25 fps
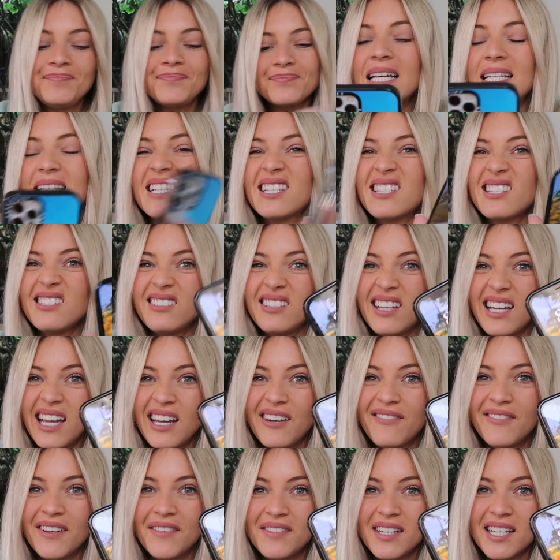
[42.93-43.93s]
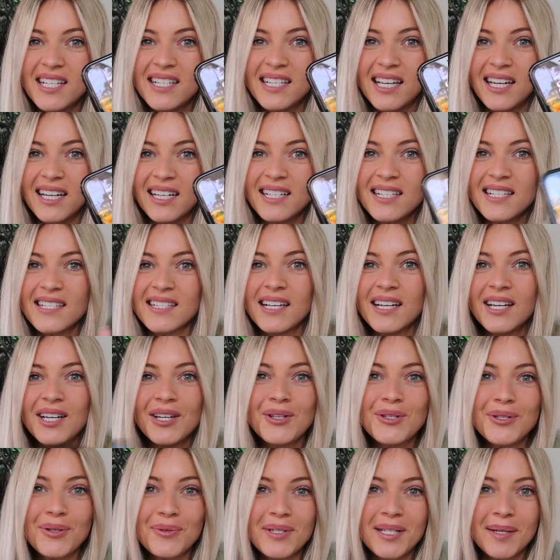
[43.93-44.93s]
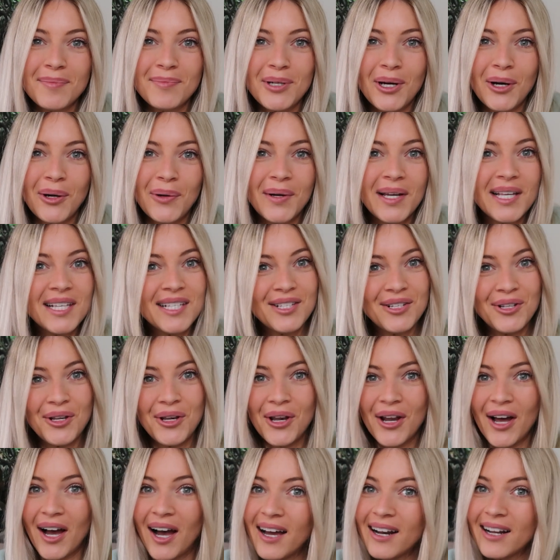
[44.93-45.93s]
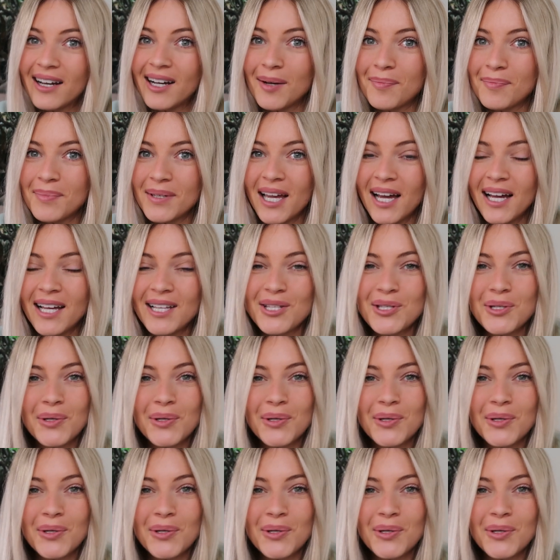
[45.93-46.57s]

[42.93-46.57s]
It's still 8:56, so Tiptoe is not up yet,